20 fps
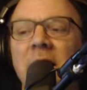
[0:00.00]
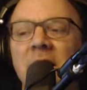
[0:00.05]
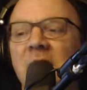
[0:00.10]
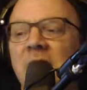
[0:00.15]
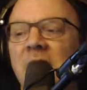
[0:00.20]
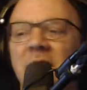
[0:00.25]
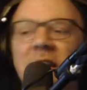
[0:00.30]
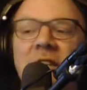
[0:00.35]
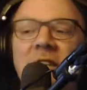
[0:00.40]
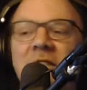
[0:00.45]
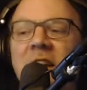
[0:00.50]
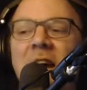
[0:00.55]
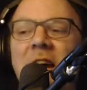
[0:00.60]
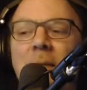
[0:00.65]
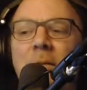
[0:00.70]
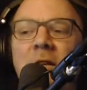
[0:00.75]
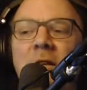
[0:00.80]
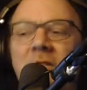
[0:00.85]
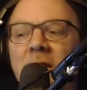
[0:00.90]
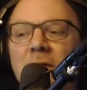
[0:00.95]
the
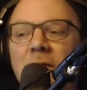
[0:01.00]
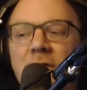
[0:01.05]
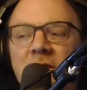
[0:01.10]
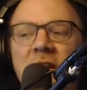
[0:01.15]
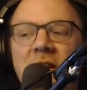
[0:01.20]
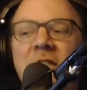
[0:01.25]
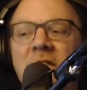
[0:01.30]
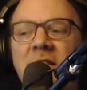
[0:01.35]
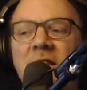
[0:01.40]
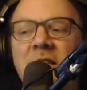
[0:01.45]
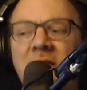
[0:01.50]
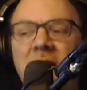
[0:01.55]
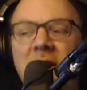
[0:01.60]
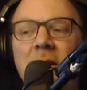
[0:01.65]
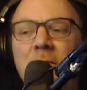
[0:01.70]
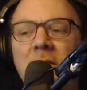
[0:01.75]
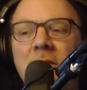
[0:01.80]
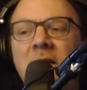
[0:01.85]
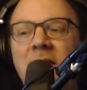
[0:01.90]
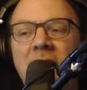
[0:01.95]
sledgehammers of justice
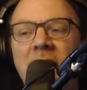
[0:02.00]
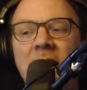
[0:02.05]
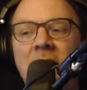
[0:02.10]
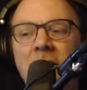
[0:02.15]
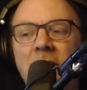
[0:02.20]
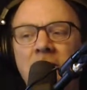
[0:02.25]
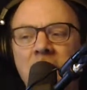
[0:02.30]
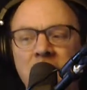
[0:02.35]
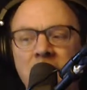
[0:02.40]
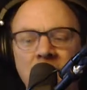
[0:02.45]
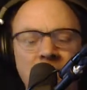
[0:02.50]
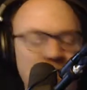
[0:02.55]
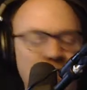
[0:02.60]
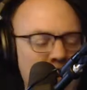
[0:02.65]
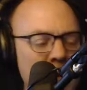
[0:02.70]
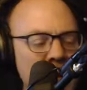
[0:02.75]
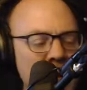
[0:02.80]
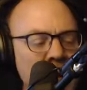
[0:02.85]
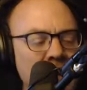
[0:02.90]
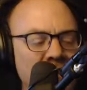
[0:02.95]
come to town.
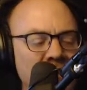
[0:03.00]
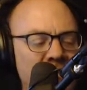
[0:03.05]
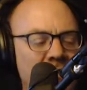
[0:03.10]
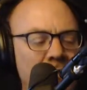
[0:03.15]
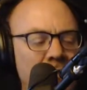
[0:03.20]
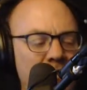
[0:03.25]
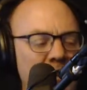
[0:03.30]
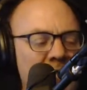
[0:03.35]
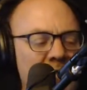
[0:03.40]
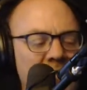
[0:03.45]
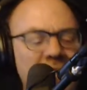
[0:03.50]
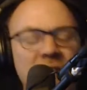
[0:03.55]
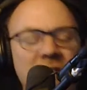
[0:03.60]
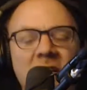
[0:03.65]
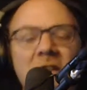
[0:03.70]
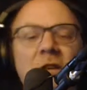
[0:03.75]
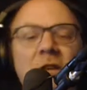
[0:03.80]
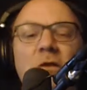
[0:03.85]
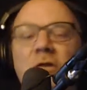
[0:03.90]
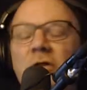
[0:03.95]
So this is a
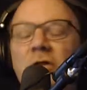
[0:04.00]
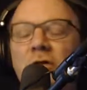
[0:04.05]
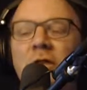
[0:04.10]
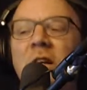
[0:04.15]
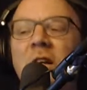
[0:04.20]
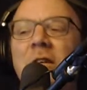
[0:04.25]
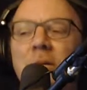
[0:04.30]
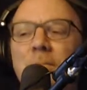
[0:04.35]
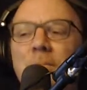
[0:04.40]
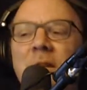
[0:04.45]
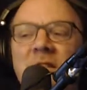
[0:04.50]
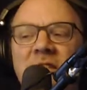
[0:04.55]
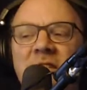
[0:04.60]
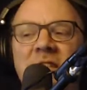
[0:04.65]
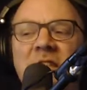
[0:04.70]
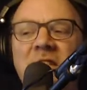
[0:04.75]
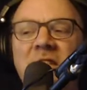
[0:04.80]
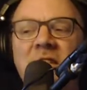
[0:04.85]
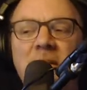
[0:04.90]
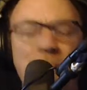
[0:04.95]
note to Elbit
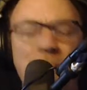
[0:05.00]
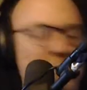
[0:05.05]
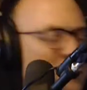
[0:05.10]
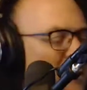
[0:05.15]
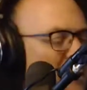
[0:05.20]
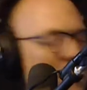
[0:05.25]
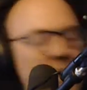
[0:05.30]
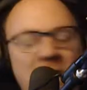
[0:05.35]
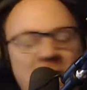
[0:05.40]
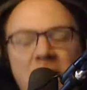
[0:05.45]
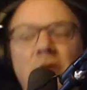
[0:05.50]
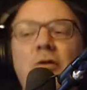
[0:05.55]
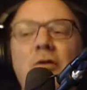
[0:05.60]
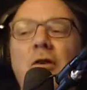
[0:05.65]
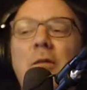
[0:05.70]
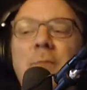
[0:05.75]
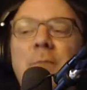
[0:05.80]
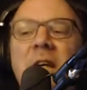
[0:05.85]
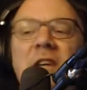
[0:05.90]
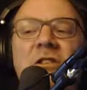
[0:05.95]
Systems. You
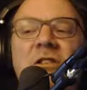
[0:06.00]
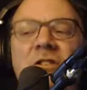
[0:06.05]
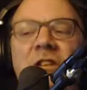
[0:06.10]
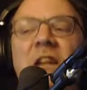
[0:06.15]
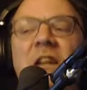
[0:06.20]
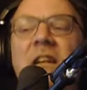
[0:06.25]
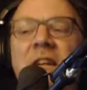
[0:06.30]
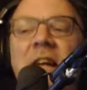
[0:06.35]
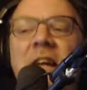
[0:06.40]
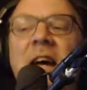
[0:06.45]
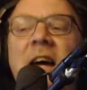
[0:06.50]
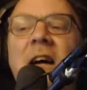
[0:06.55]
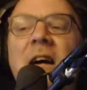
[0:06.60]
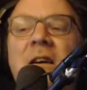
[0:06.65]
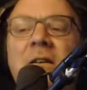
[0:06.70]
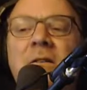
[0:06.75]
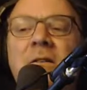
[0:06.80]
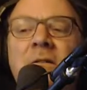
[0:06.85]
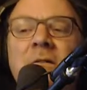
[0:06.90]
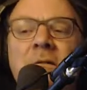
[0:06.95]
will be shut
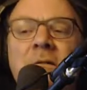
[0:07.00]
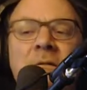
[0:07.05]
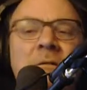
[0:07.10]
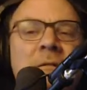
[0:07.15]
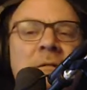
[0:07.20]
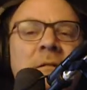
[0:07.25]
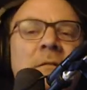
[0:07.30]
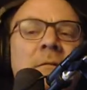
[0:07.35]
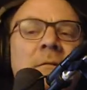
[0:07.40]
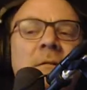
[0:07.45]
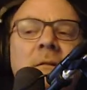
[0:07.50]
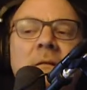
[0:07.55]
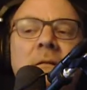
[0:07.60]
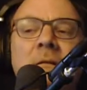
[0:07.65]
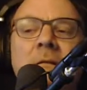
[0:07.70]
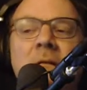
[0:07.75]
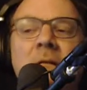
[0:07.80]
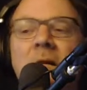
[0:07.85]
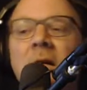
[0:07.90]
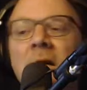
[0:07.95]
down
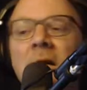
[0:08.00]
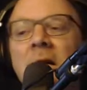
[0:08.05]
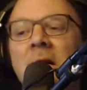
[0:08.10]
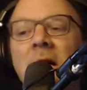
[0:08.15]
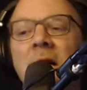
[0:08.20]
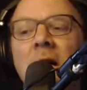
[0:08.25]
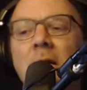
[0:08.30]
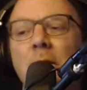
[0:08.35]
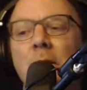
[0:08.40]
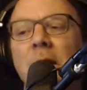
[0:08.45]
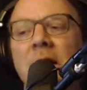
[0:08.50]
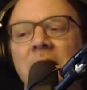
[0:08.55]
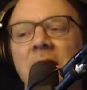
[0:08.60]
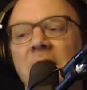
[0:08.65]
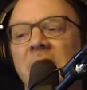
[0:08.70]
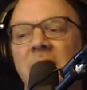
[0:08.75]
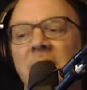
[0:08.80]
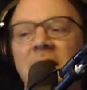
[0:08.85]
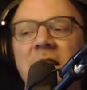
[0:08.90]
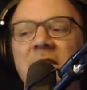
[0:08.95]
when the
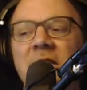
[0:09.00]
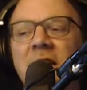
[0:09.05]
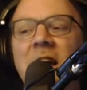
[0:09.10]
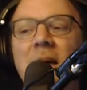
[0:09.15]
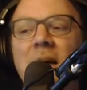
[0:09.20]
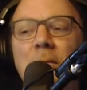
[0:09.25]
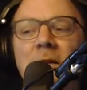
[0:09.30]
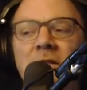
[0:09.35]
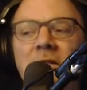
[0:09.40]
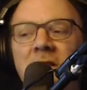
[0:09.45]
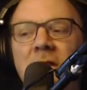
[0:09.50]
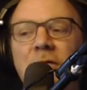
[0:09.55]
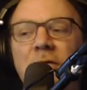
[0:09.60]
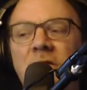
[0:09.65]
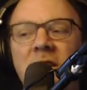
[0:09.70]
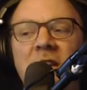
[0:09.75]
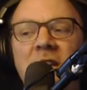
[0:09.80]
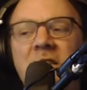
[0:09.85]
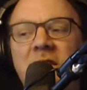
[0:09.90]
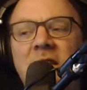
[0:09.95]
sledgehammers of
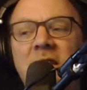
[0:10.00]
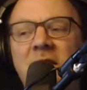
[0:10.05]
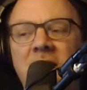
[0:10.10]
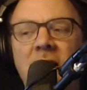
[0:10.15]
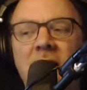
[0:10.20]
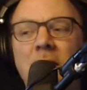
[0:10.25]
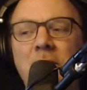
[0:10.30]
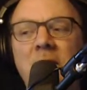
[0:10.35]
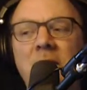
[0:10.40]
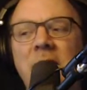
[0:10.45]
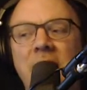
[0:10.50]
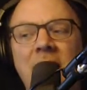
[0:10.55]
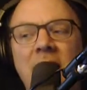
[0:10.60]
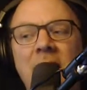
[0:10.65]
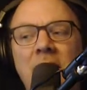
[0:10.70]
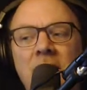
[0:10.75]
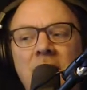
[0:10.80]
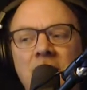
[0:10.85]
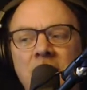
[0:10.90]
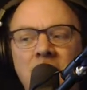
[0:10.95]
justice come to
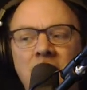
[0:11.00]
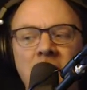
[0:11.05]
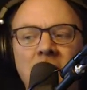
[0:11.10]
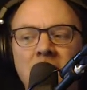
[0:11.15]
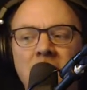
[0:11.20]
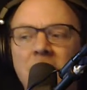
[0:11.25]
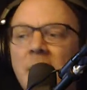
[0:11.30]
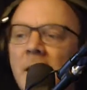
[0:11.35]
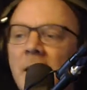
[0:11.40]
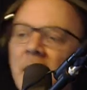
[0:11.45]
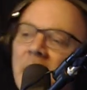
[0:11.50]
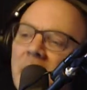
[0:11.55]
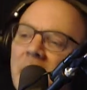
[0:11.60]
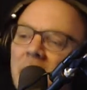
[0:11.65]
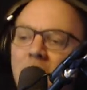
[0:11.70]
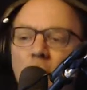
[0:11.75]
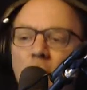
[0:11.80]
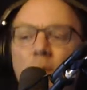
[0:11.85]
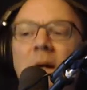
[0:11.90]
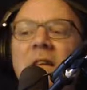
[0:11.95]
town.
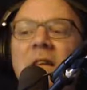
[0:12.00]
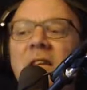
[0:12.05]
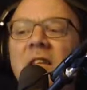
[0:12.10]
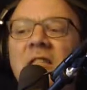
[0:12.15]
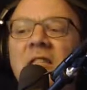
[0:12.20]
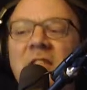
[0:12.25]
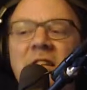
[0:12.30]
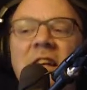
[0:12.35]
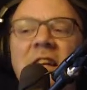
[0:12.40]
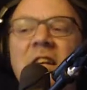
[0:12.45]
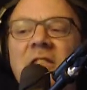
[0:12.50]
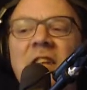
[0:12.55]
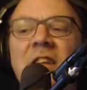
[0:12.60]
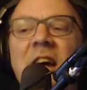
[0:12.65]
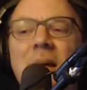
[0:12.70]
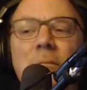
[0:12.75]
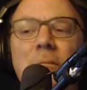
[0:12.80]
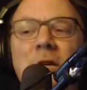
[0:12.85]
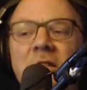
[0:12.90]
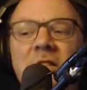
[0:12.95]
When the
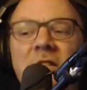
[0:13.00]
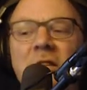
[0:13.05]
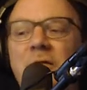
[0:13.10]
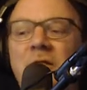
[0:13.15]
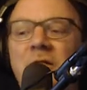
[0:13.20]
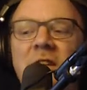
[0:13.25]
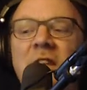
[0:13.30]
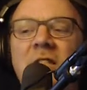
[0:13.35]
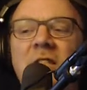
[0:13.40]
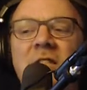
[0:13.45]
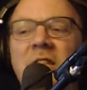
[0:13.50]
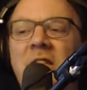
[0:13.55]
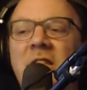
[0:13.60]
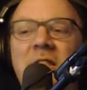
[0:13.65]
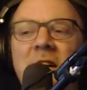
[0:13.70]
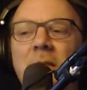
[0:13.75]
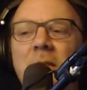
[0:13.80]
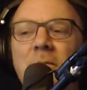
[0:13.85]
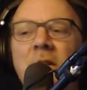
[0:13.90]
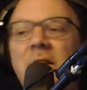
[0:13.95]
sledgehammers of justice
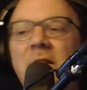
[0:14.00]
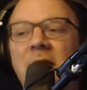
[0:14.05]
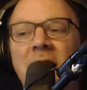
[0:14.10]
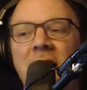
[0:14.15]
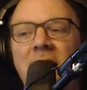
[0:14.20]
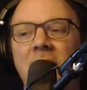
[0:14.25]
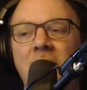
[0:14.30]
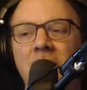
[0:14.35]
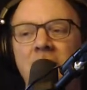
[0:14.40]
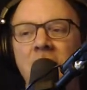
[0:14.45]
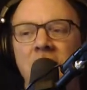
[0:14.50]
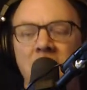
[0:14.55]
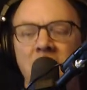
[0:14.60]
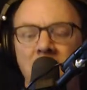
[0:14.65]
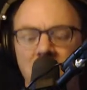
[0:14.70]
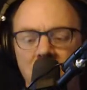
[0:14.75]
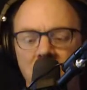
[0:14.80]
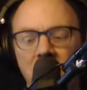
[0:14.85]
come to town.